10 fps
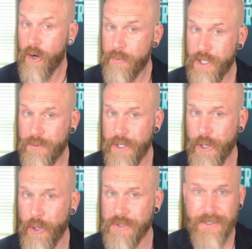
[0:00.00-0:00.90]
Airbnb
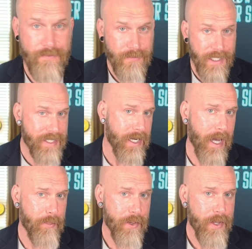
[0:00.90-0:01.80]
hosts, listen
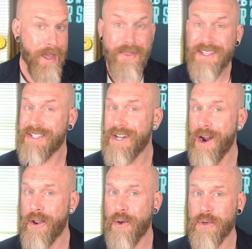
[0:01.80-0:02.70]
up. This
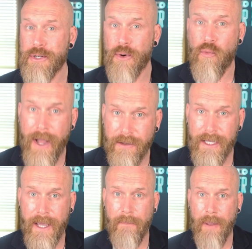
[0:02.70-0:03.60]
scenario could
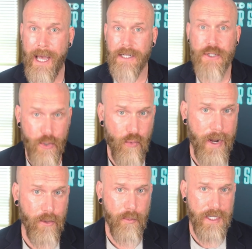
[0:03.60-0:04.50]
directly impact your rental